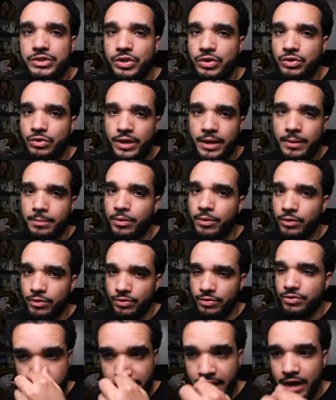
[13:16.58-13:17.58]
sure you get
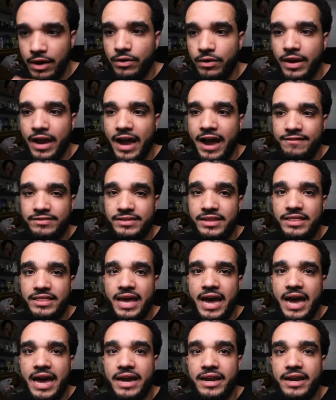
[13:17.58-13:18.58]
both. Now, after
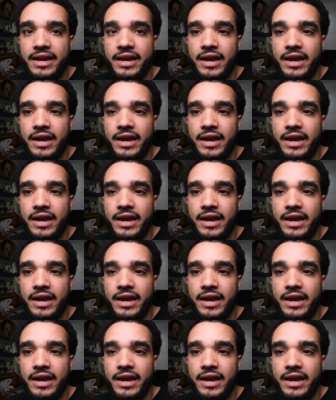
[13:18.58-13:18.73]
that,